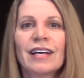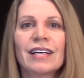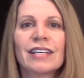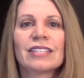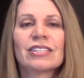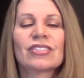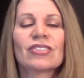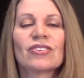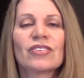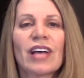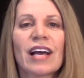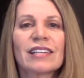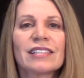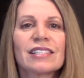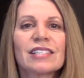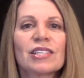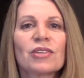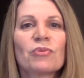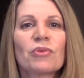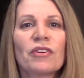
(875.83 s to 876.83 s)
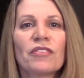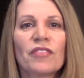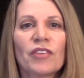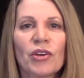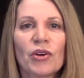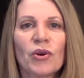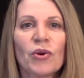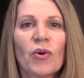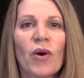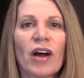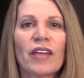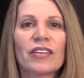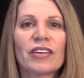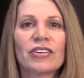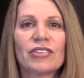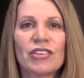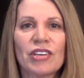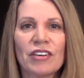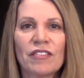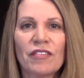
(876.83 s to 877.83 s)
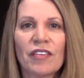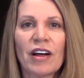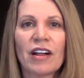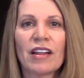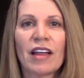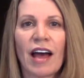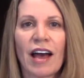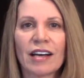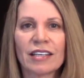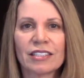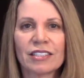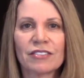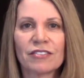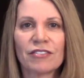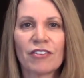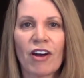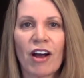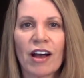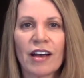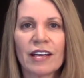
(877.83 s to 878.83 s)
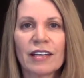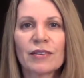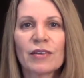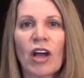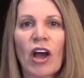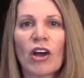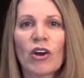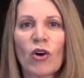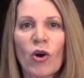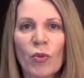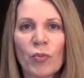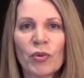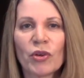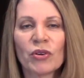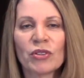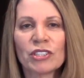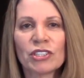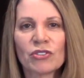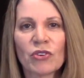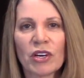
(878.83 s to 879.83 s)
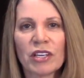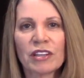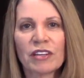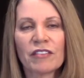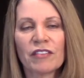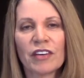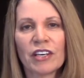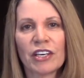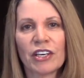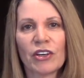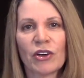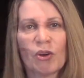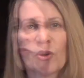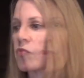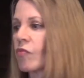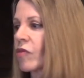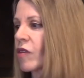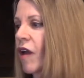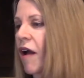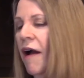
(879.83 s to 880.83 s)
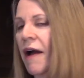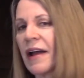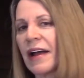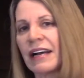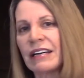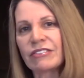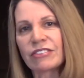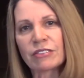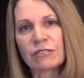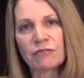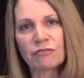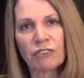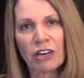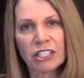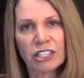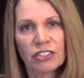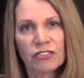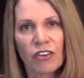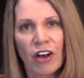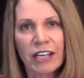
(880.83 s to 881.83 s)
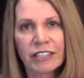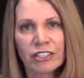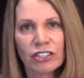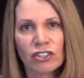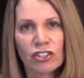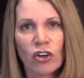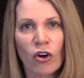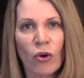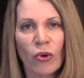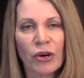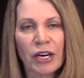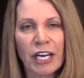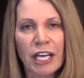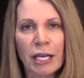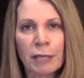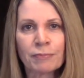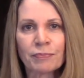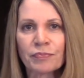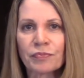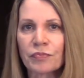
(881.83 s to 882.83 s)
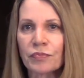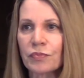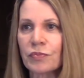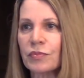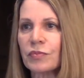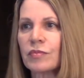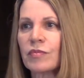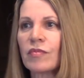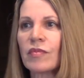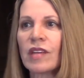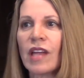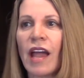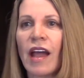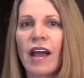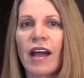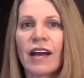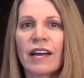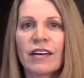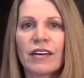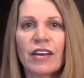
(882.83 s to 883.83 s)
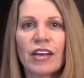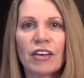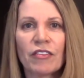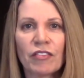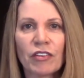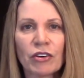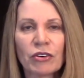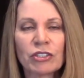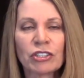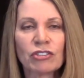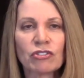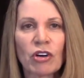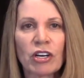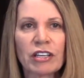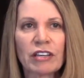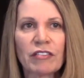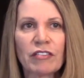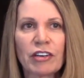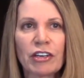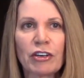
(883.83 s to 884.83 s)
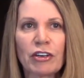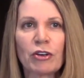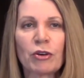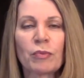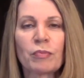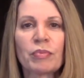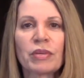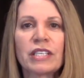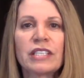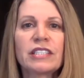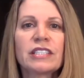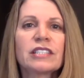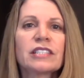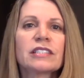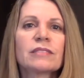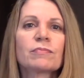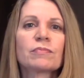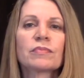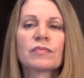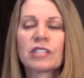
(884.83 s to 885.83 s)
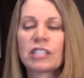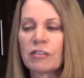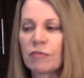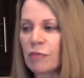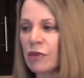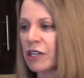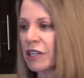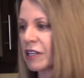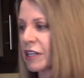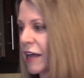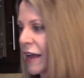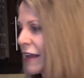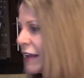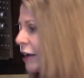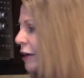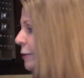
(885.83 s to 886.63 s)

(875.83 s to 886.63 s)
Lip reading: So that's the review on the T-fal Actifry. I hope you enjoyed the video. I have some French fries to go and eat. And if you enjoyed the video, please give me a like.